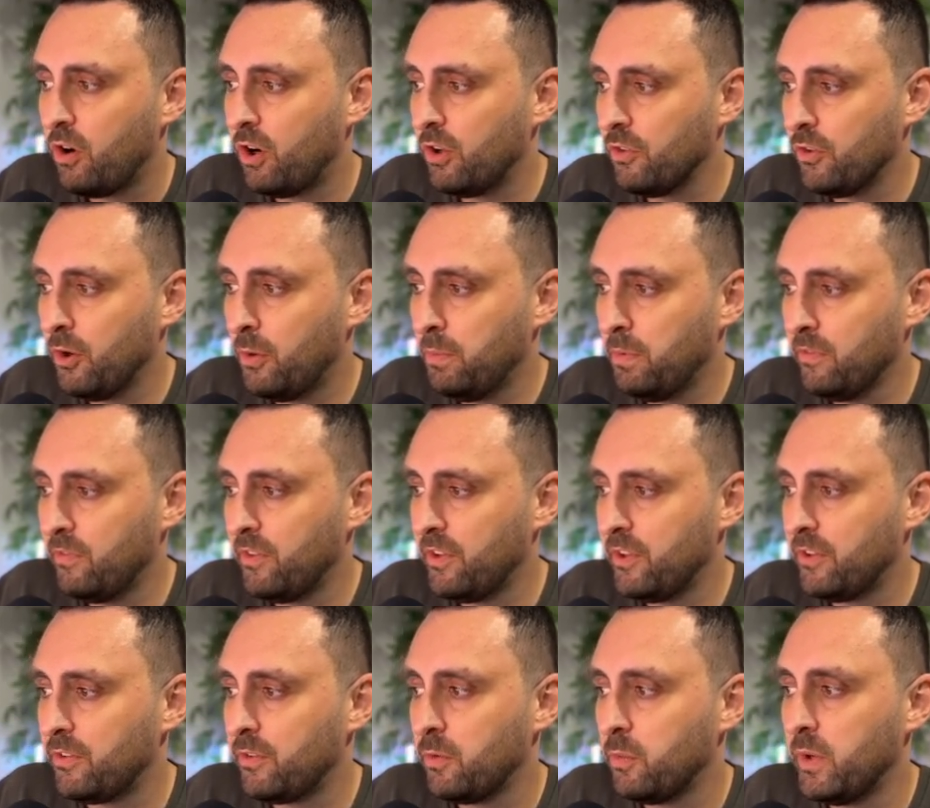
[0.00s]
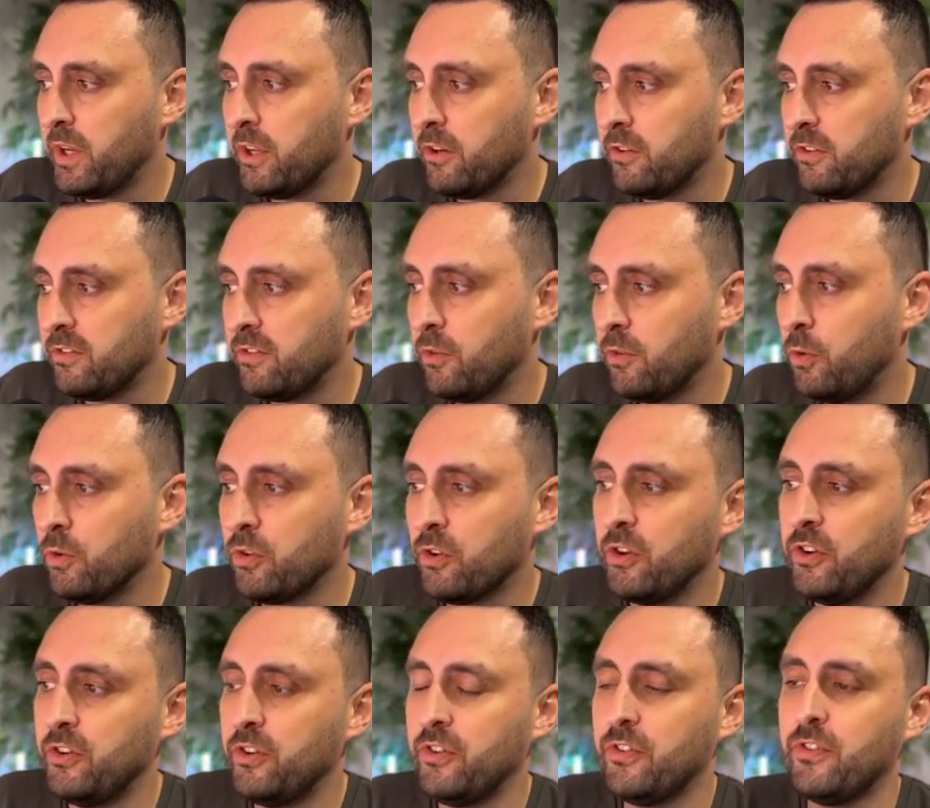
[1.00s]
On top of this, we can
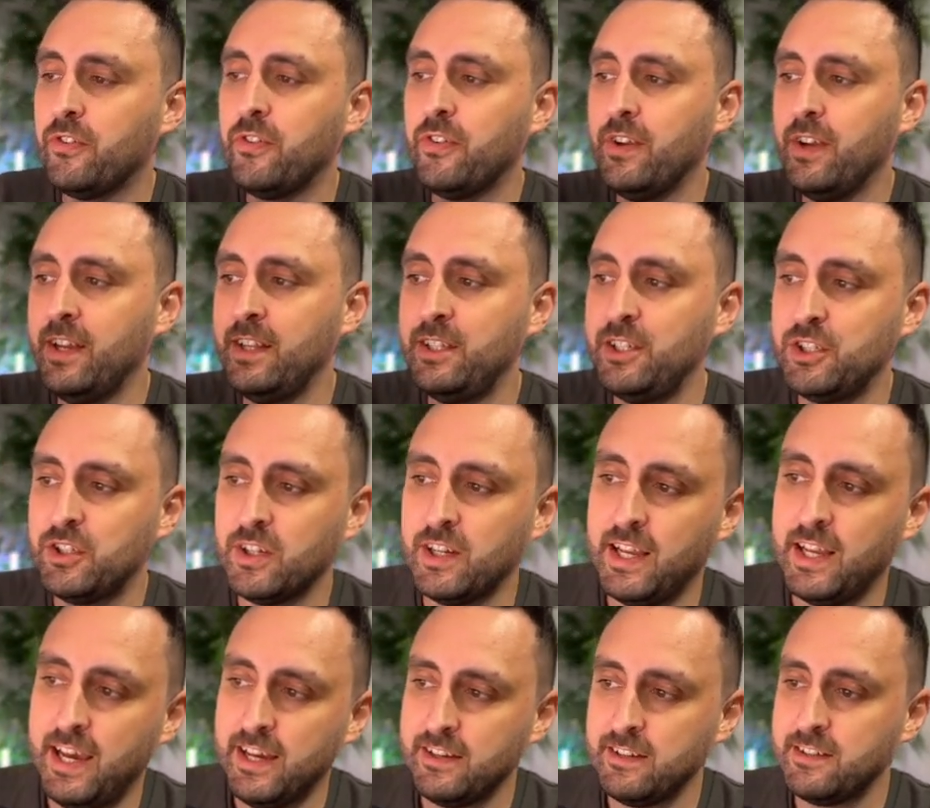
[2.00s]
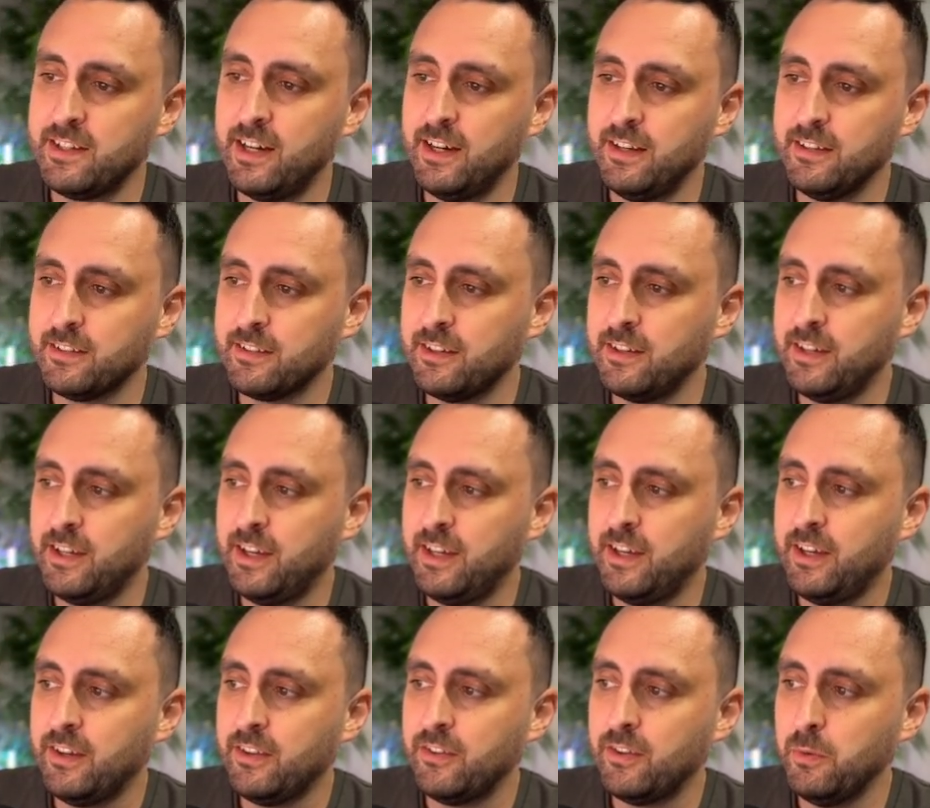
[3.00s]
also additionally add a task.
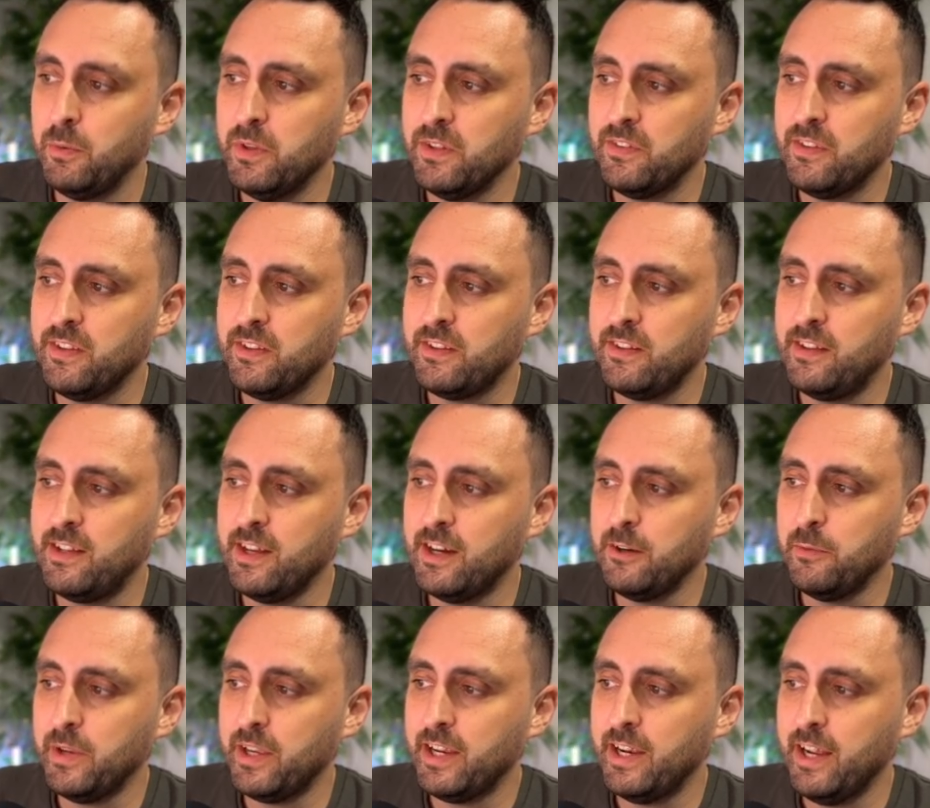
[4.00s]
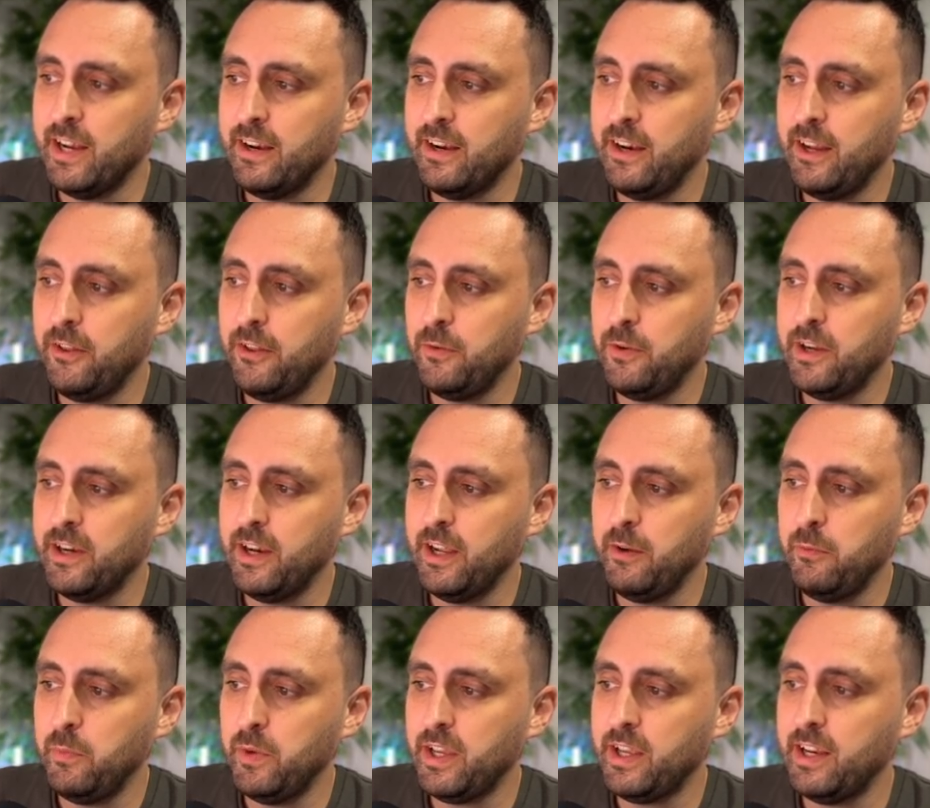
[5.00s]
So once this is done, we can add another one,
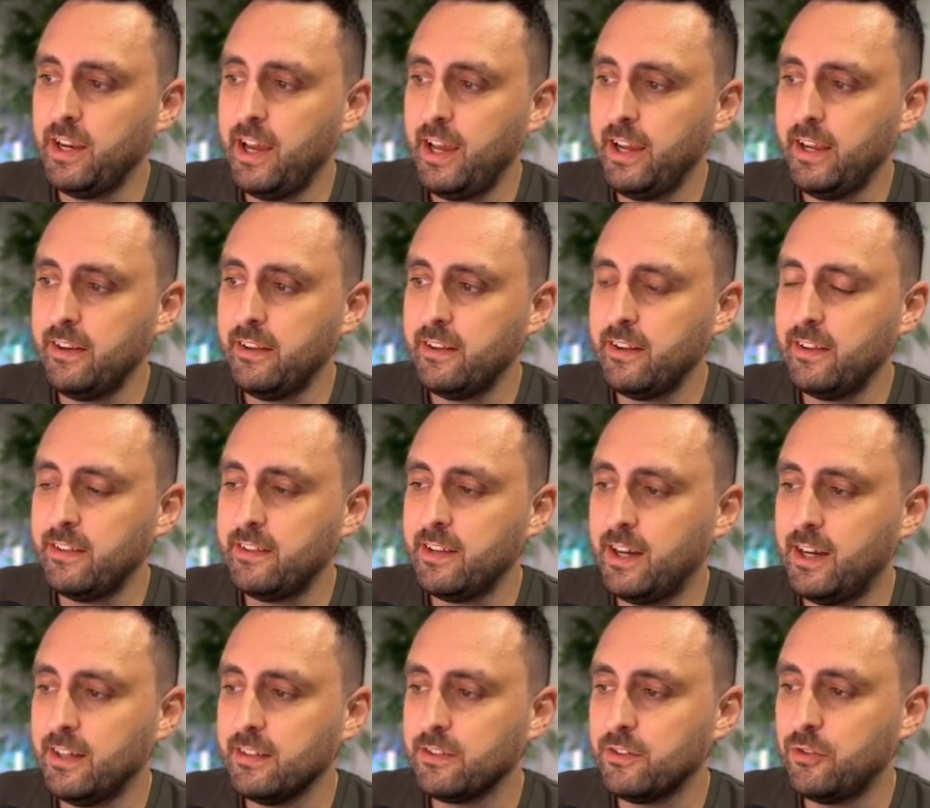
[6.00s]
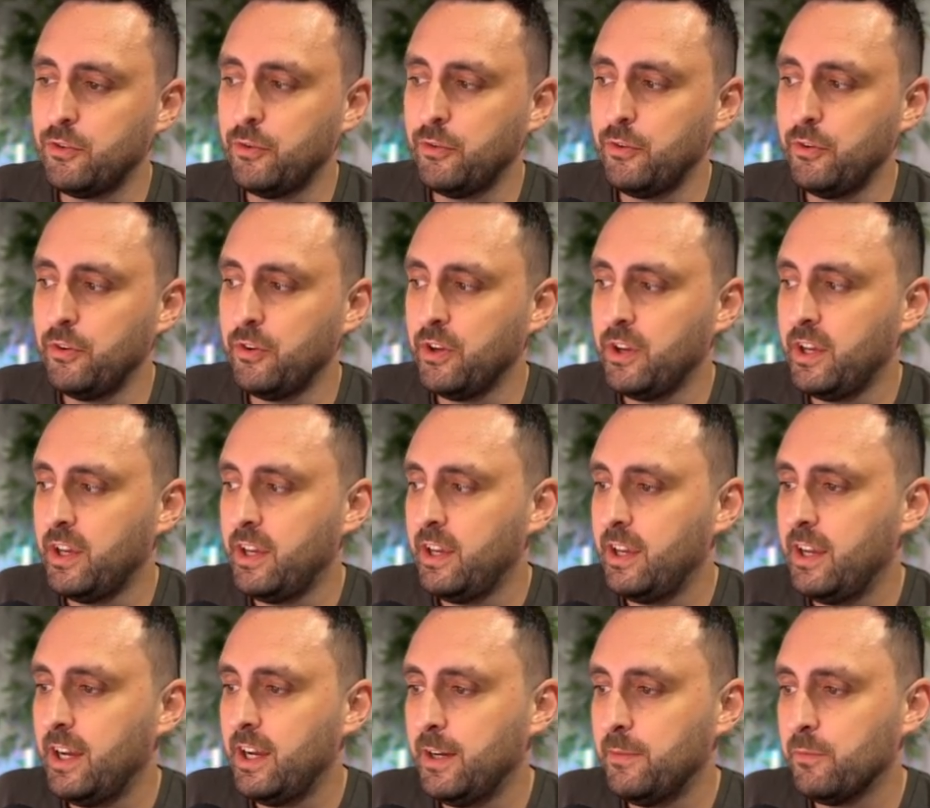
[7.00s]
and we can add a task to
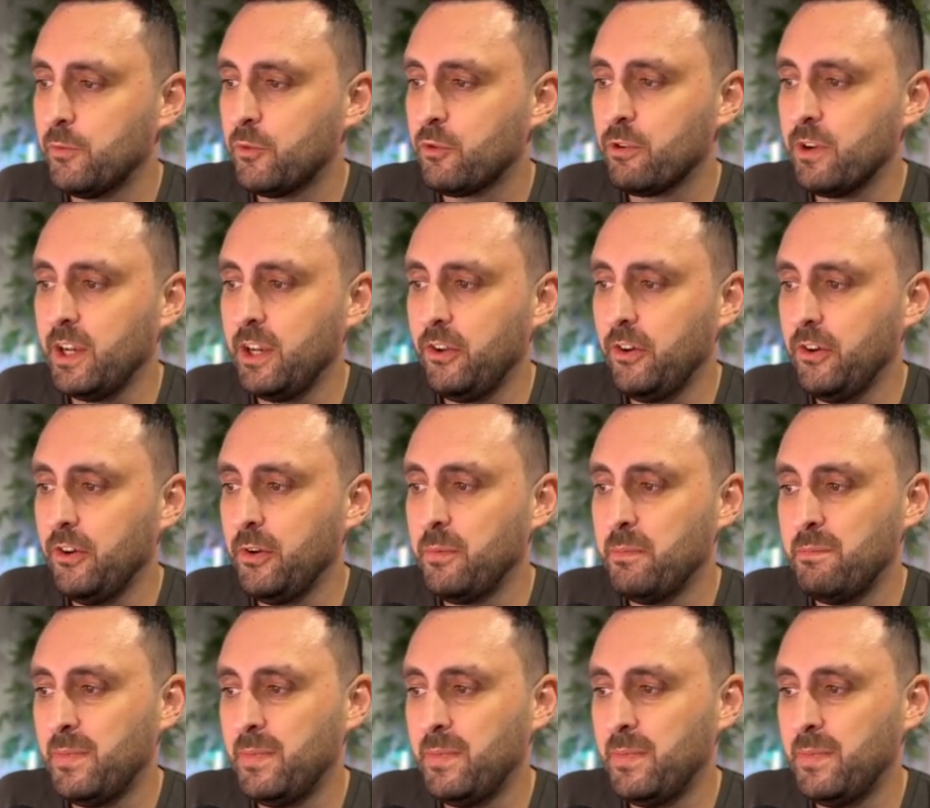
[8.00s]
Trello,